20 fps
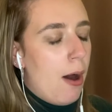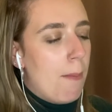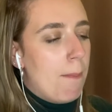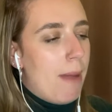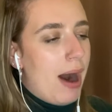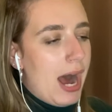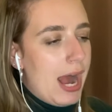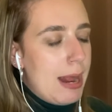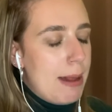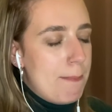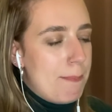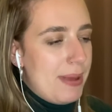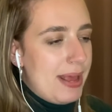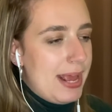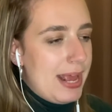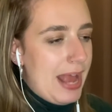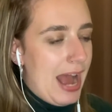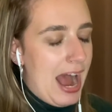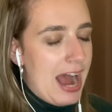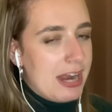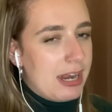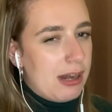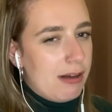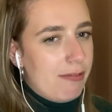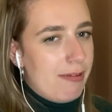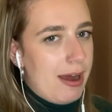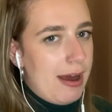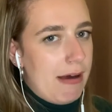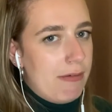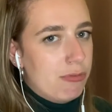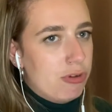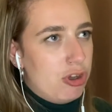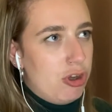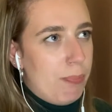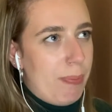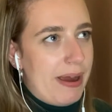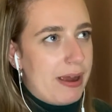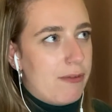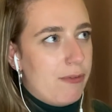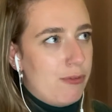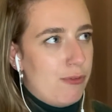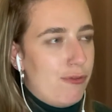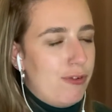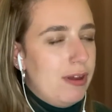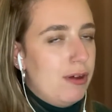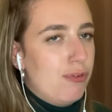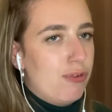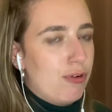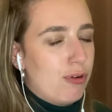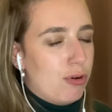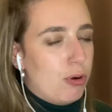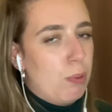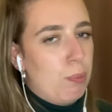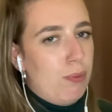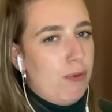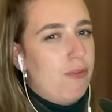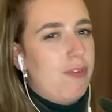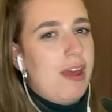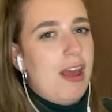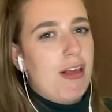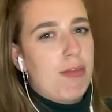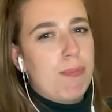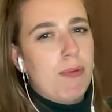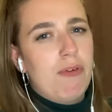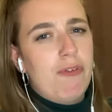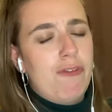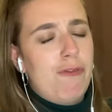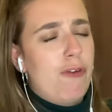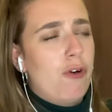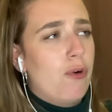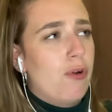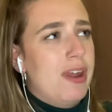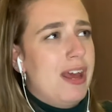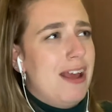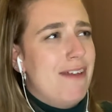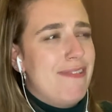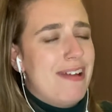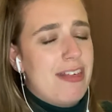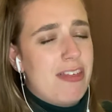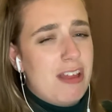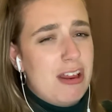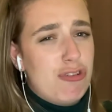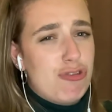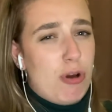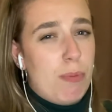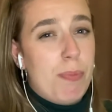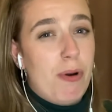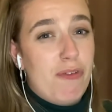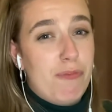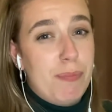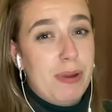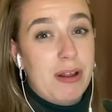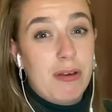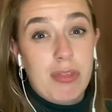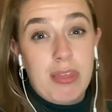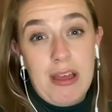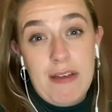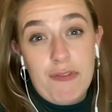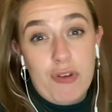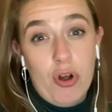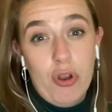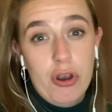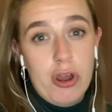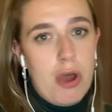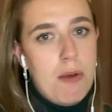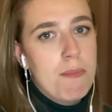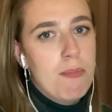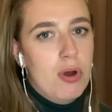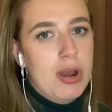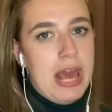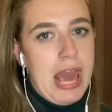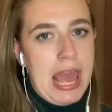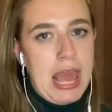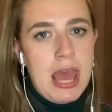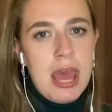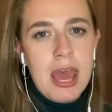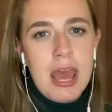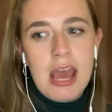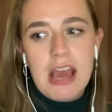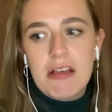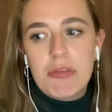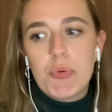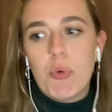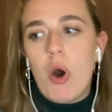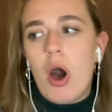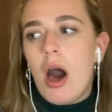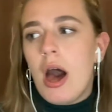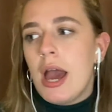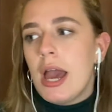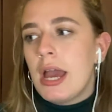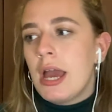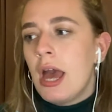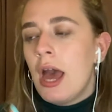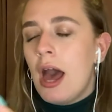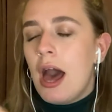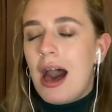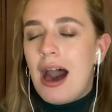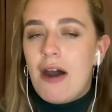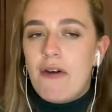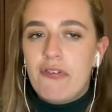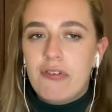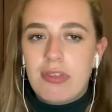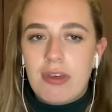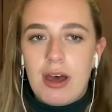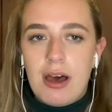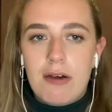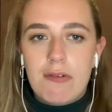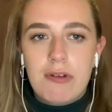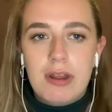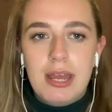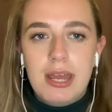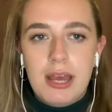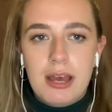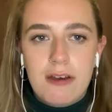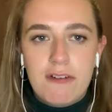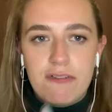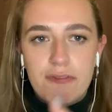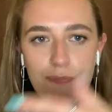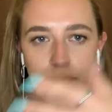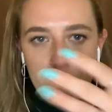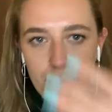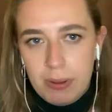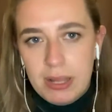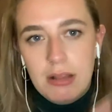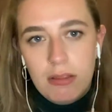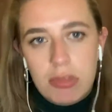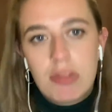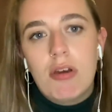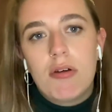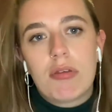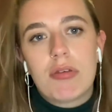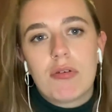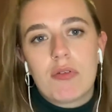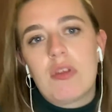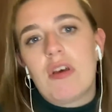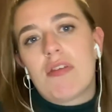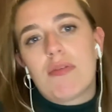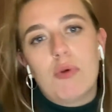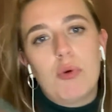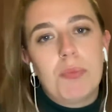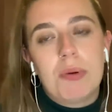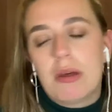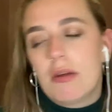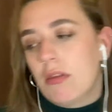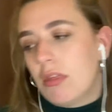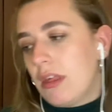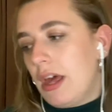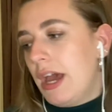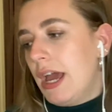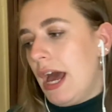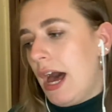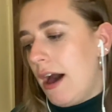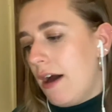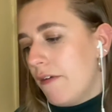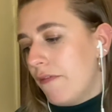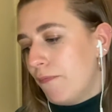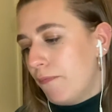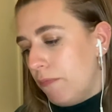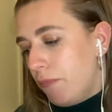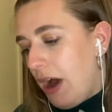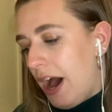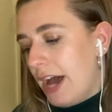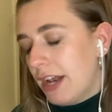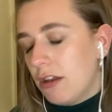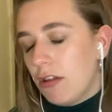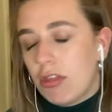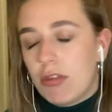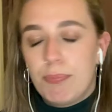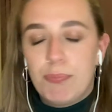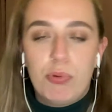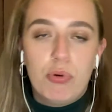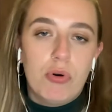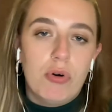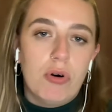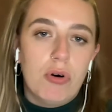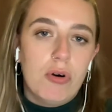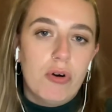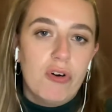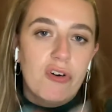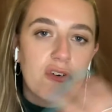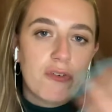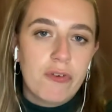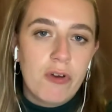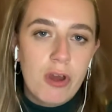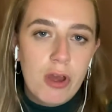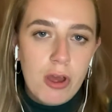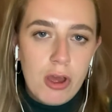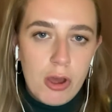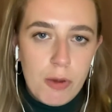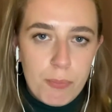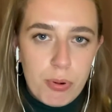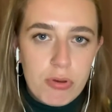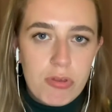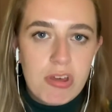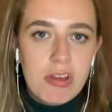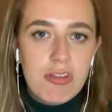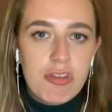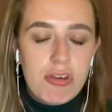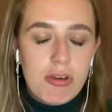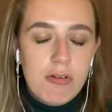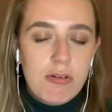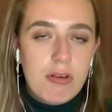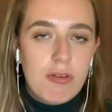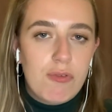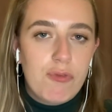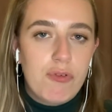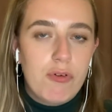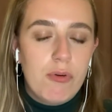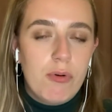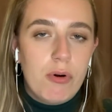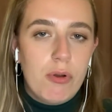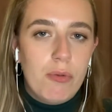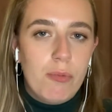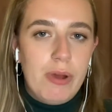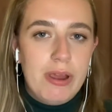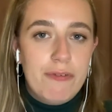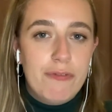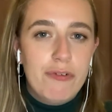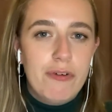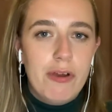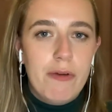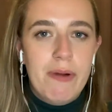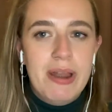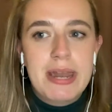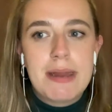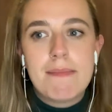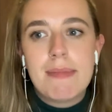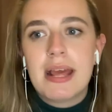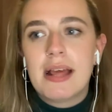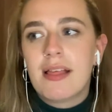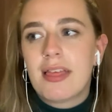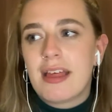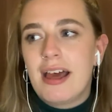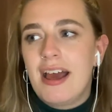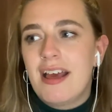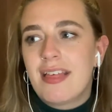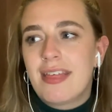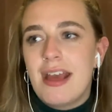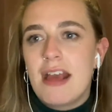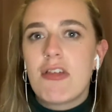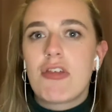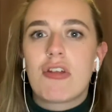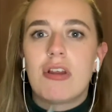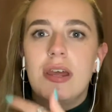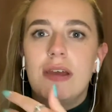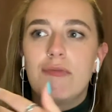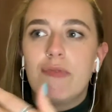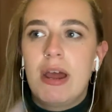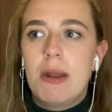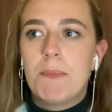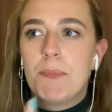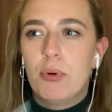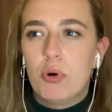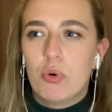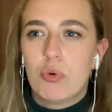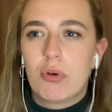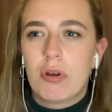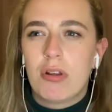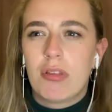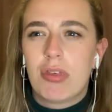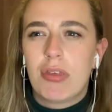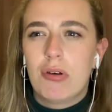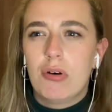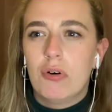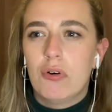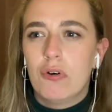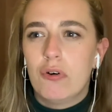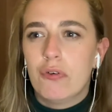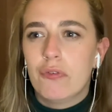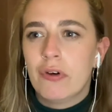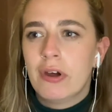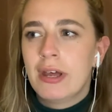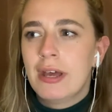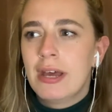might be hanging around the back of a field for a couple of years before they eventually drop off because they've got no money. It's why AlphaTauri have been so successful, because they have had the support of pushing juniors through all the way through, and it means that essentially Red Bull can sort of,